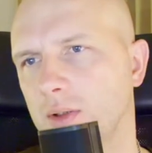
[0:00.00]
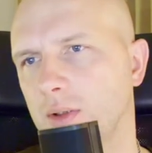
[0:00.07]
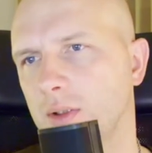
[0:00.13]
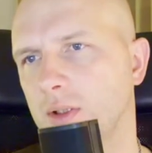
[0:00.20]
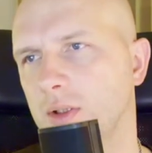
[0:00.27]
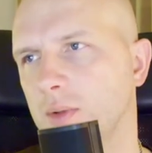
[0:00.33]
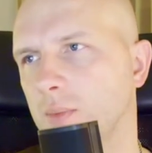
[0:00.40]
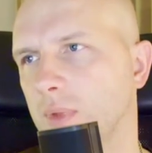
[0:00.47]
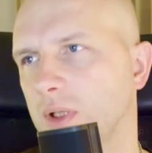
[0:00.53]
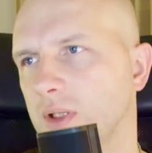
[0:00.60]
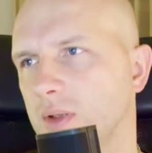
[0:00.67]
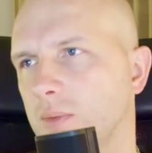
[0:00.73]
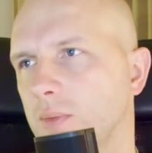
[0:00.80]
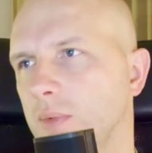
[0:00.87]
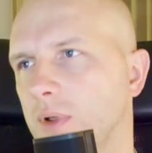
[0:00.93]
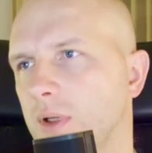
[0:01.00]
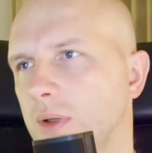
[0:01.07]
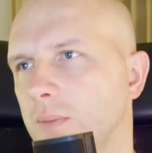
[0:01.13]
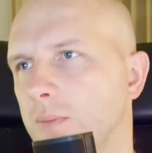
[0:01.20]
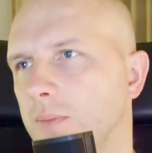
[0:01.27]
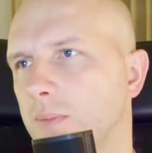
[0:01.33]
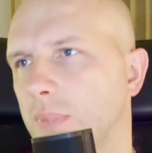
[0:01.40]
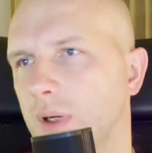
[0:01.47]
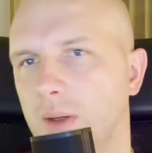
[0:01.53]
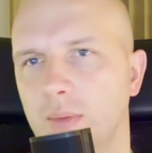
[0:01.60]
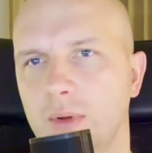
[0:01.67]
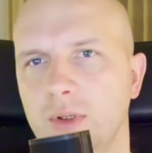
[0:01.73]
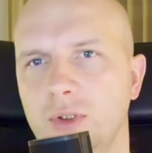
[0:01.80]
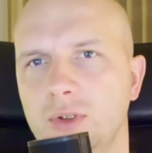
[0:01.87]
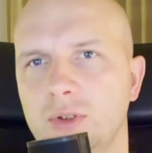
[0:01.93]
it must be
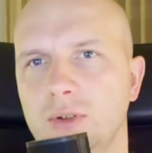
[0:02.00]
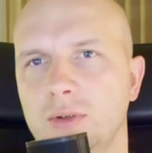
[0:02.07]
published.